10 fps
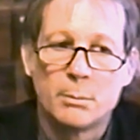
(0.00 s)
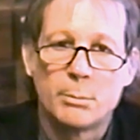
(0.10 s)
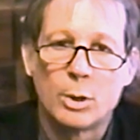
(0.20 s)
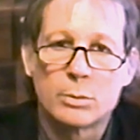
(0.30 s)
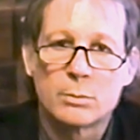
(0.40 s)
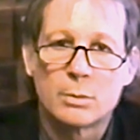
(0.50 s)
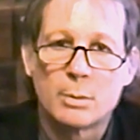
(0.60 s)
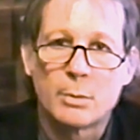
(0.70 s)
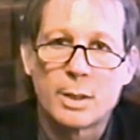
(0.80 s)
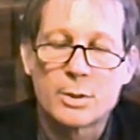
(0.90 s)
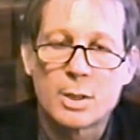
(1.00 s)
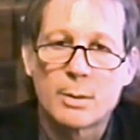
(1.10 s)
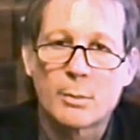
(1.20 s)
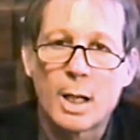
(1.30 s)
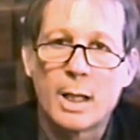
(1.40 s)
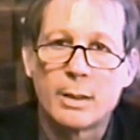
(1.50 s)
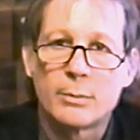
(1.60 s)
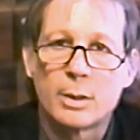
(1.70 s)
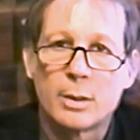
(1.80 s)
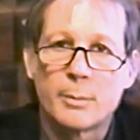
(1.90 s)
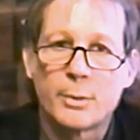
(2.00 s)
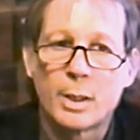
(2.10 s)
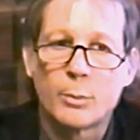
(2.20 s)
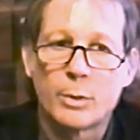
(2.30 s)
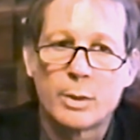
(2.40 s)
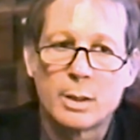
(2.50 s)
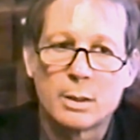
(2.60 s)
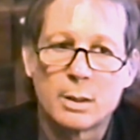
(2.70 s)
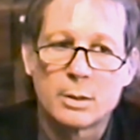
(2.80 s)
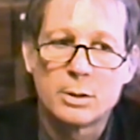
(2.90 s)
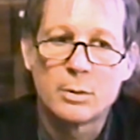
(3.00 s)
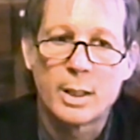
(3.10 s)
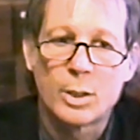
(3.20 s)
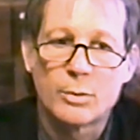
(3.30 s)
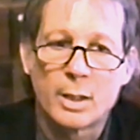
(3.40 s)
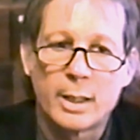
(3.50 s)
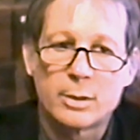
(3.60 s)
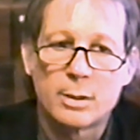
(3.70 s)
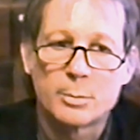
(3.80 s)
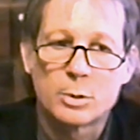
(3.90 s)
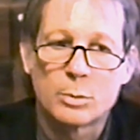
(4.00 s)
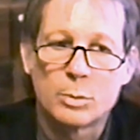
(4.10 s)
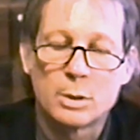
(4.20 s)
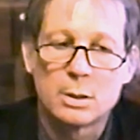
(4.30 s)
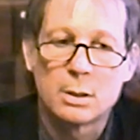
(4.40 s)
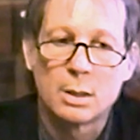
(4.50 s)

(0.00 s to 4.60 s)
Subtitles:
boat run by the same guy. Up there, we run 2-day overnight trips between